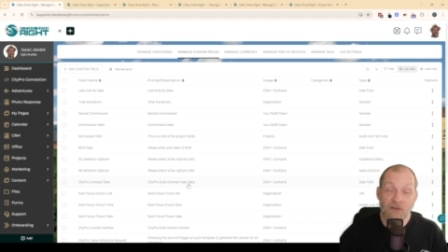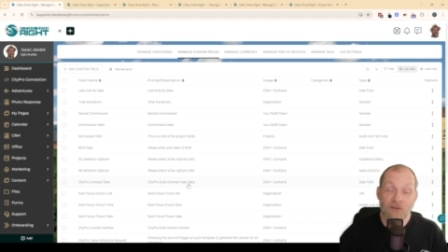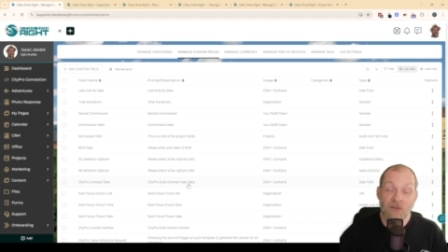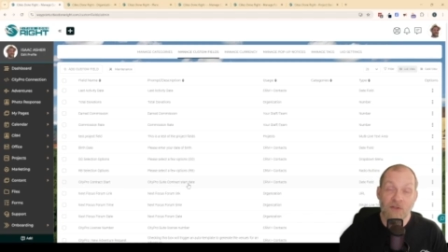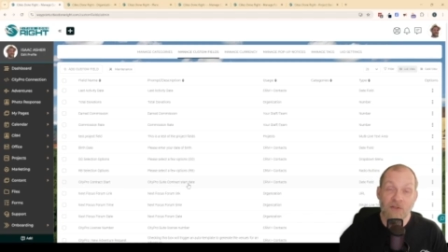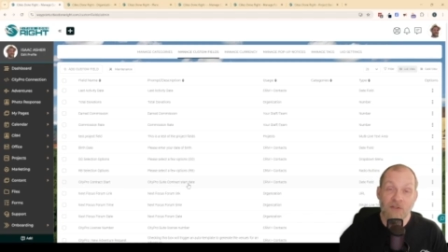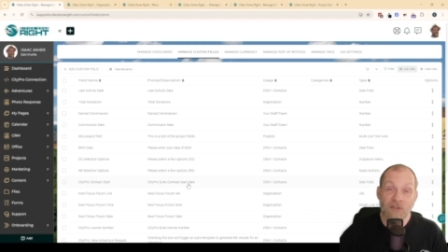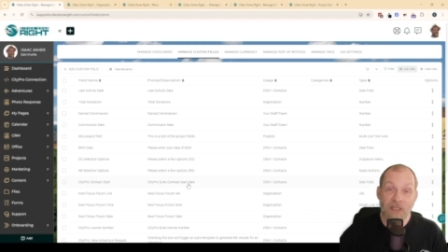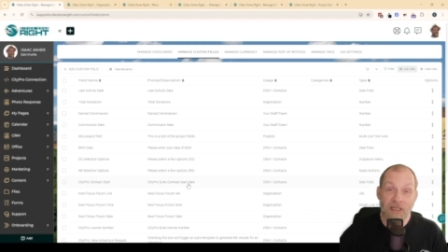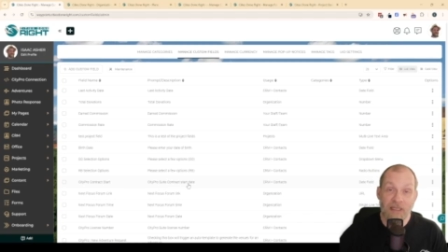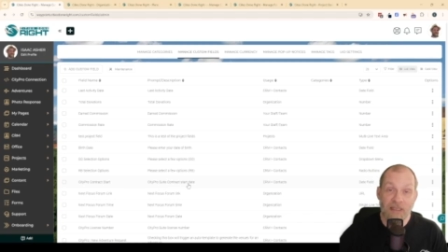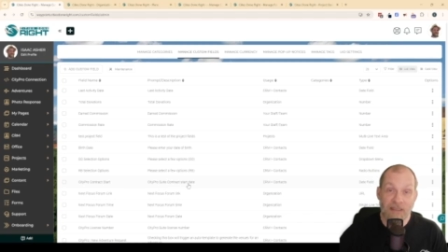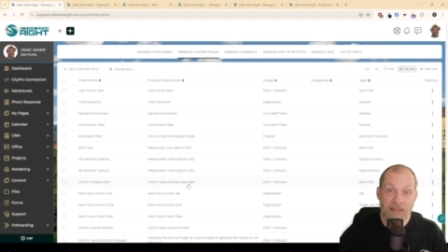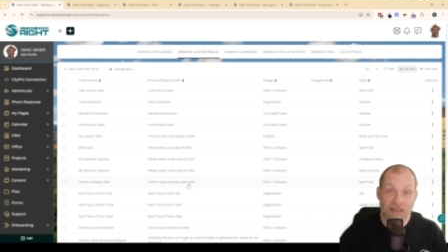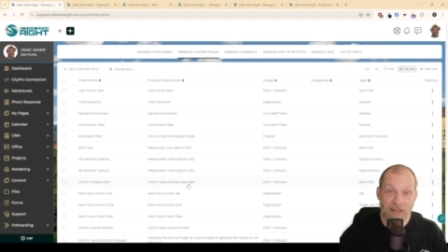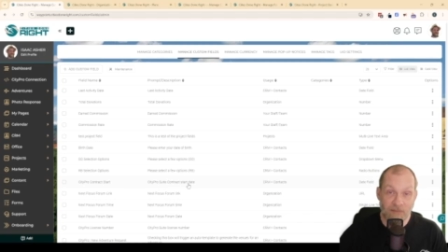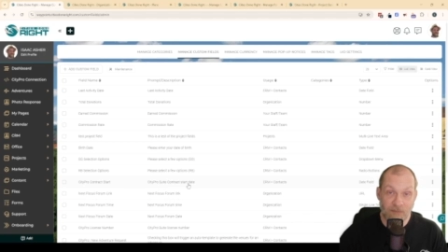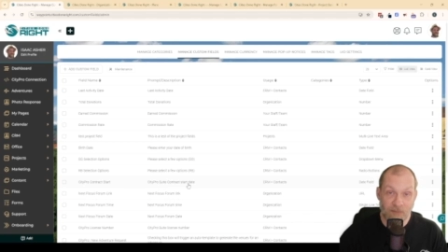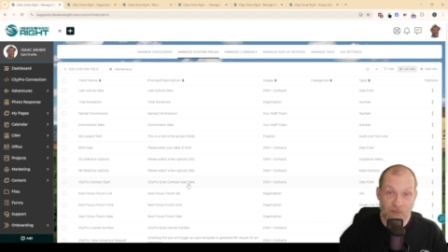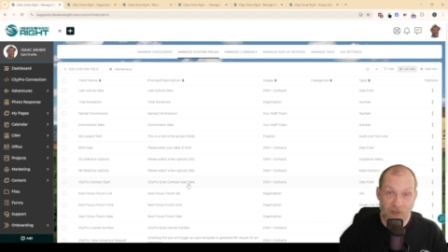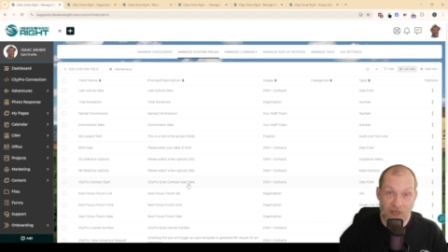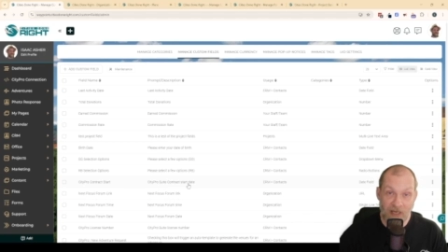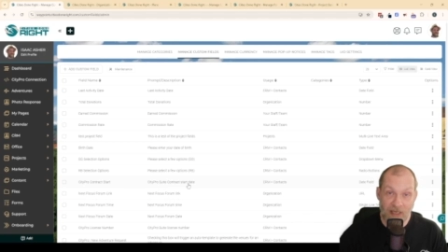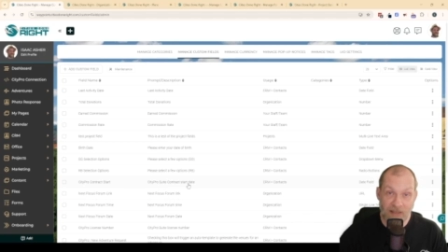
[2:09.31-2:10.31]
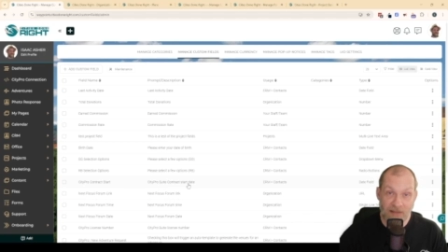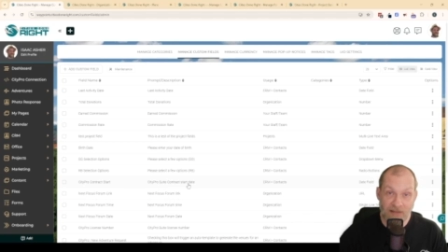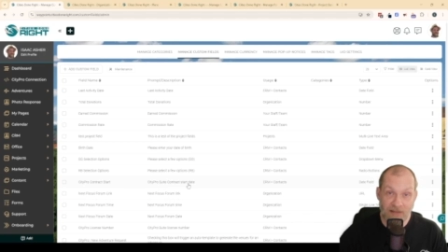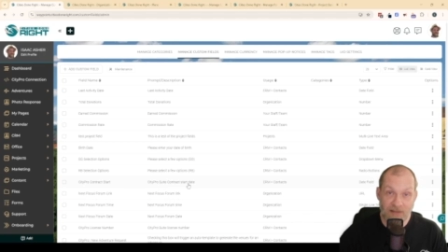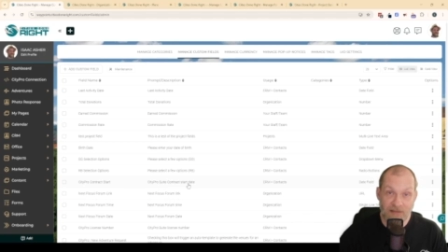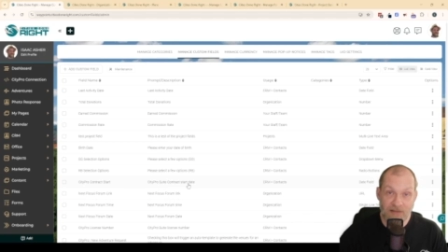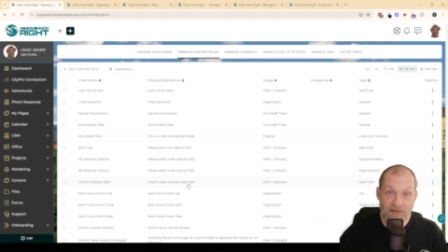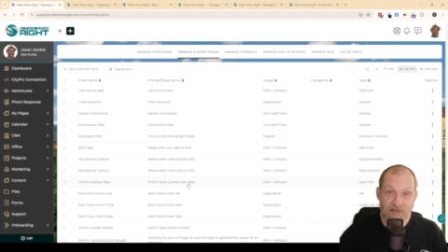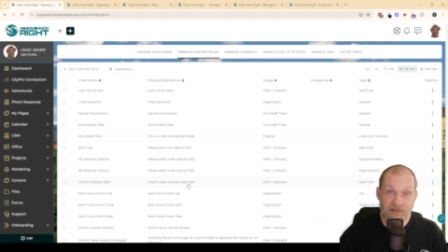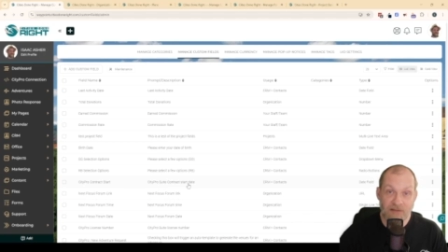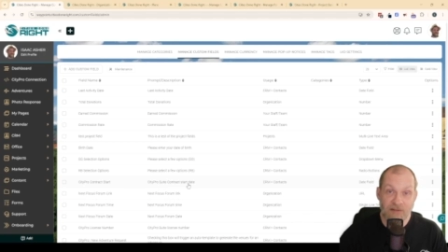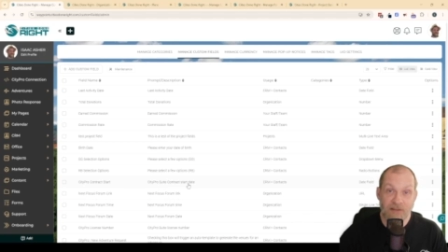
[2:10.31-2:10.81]
look like in
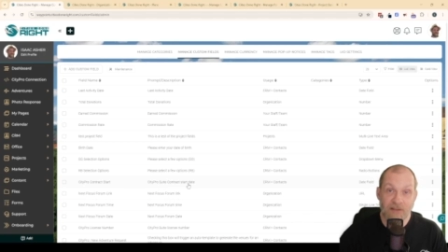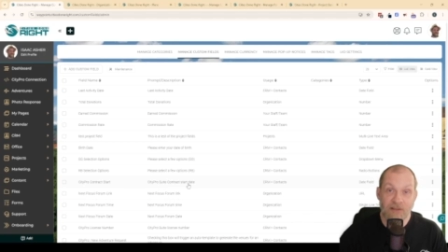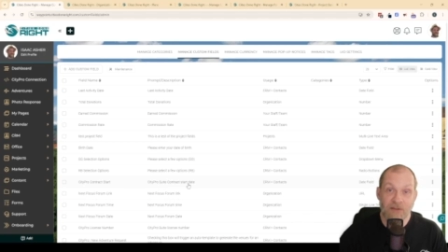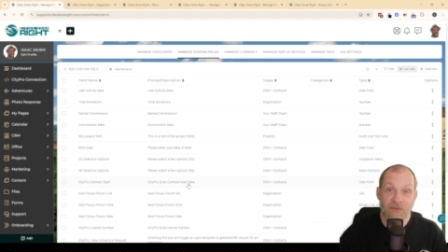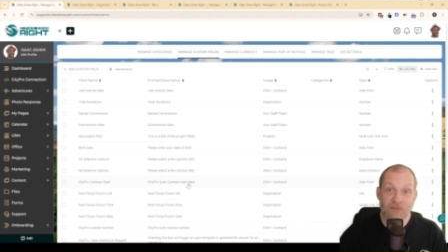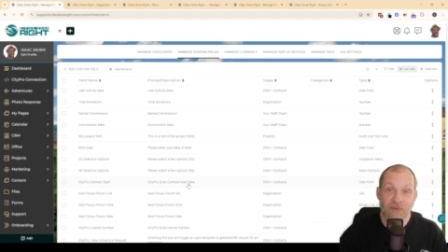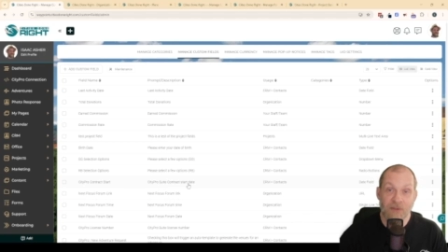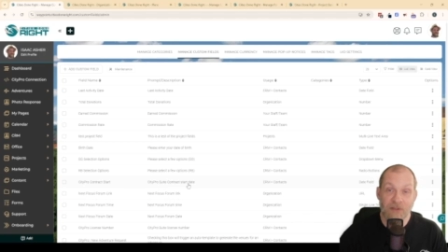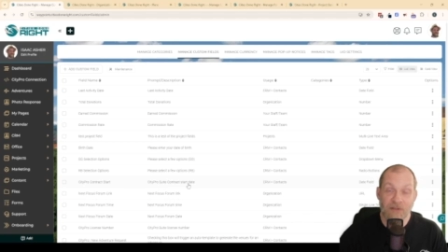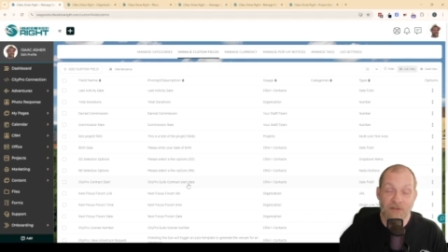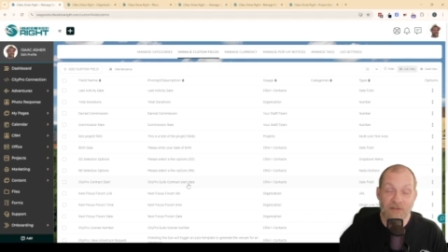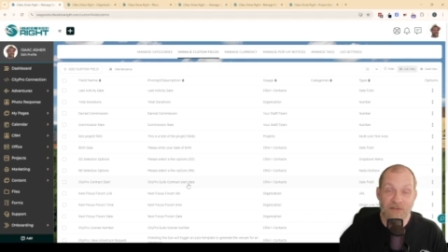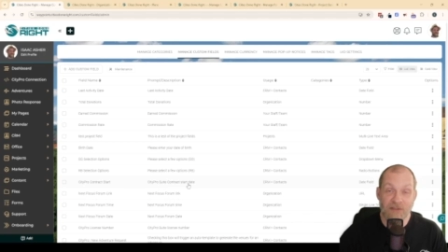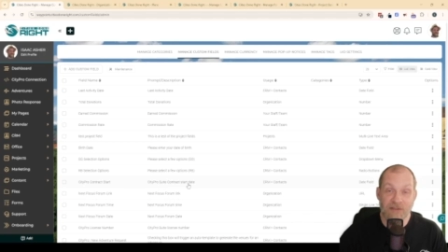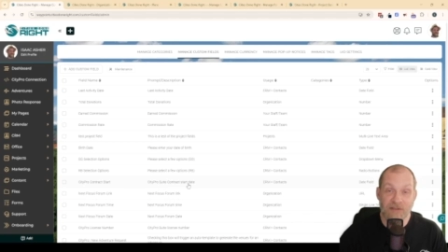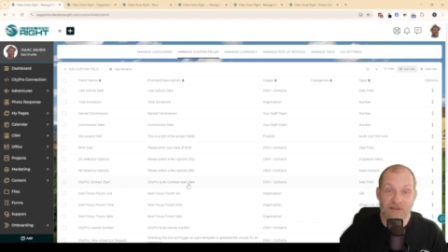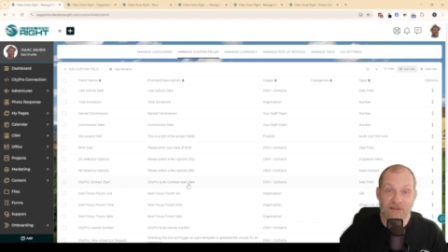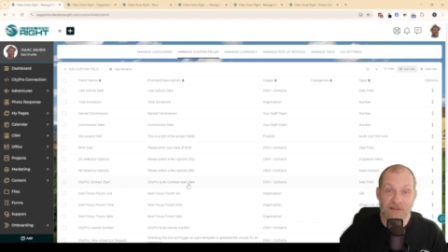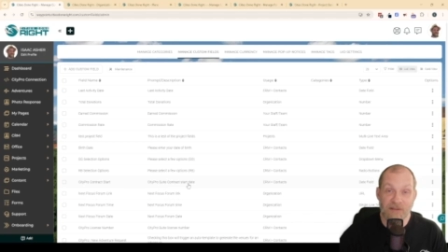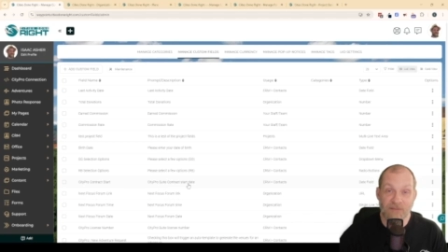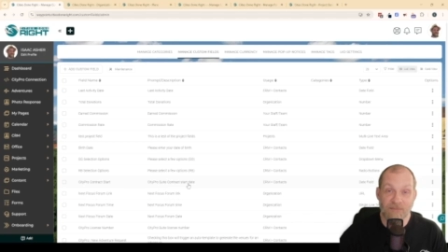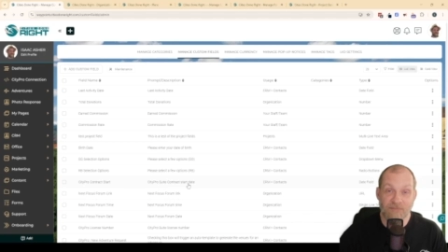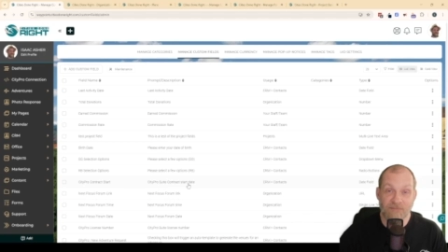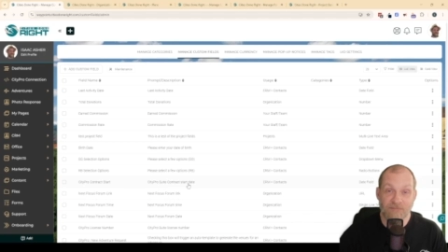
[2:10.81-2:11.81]
practice in a real system.